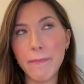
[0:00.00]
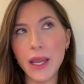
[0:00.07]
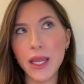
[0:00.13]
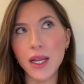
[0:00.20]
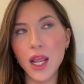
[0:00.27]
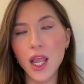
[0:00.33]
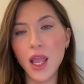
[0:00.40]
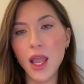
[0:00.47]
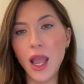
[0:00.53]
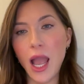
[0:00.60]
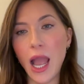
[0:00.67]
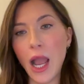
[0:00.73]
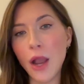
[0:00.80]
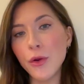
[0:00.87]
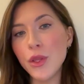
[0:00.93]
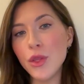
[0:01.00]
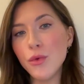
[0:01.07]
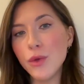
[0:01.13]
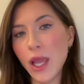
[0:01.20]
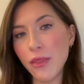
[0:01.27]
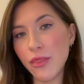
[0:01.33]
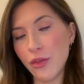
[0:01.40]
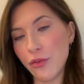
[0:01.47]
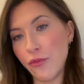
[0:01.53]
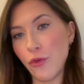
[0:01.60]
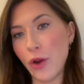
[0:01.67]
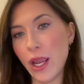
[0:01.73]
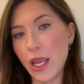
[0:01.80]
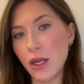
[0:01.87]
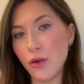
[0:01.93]
but how do you get the
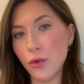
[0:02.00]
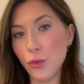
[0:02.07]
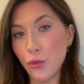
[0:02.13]
freight?